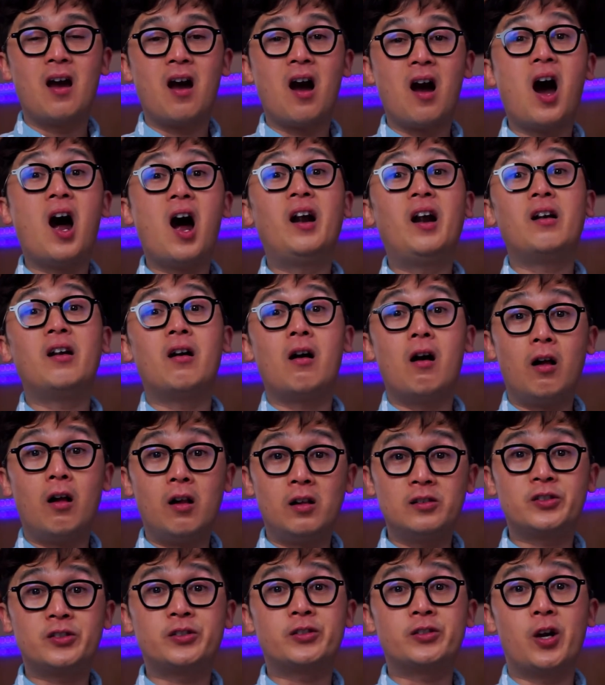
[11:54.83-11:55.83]
are
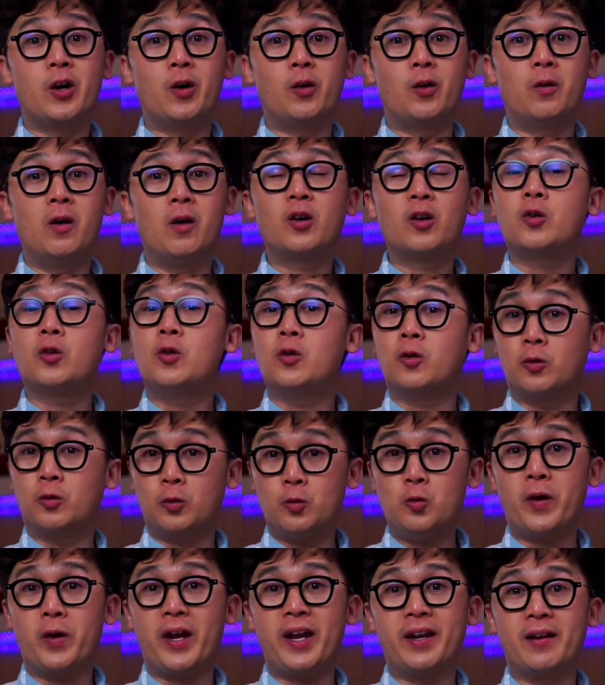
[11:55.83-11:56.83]
also
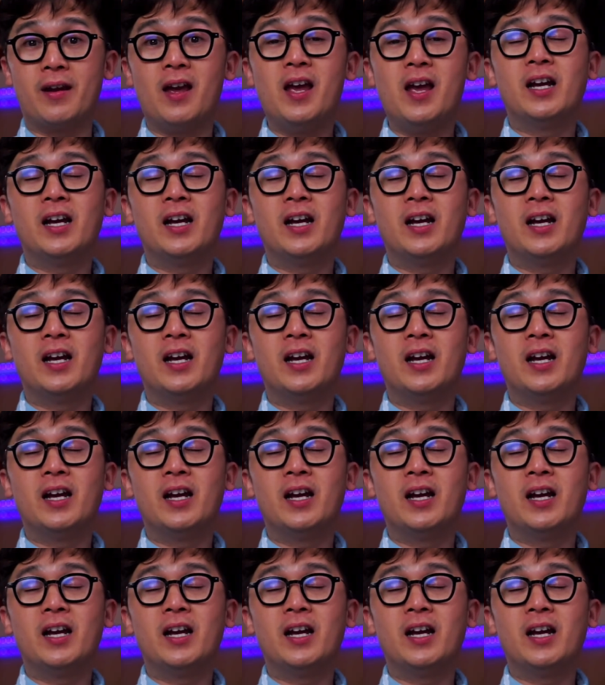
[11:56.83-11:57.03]
congruent.